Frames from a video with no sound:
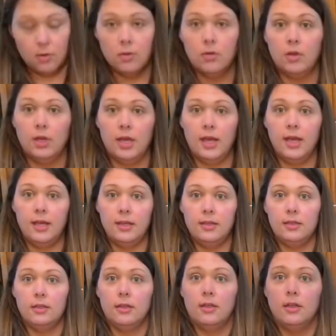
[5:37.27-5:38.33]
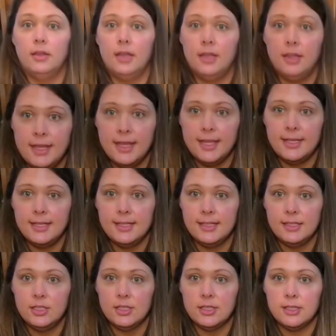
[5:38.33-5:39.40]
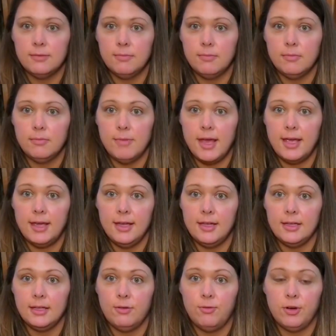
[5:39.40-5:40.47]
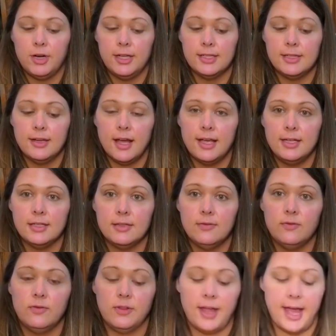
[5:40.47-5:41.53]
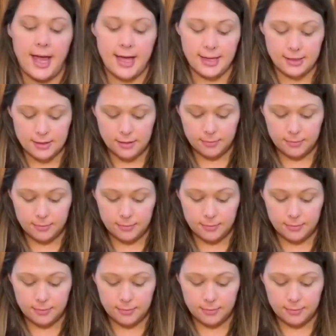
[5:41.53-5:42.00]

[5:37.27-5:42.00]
Okay, like this. Just make it where it's nice and flat.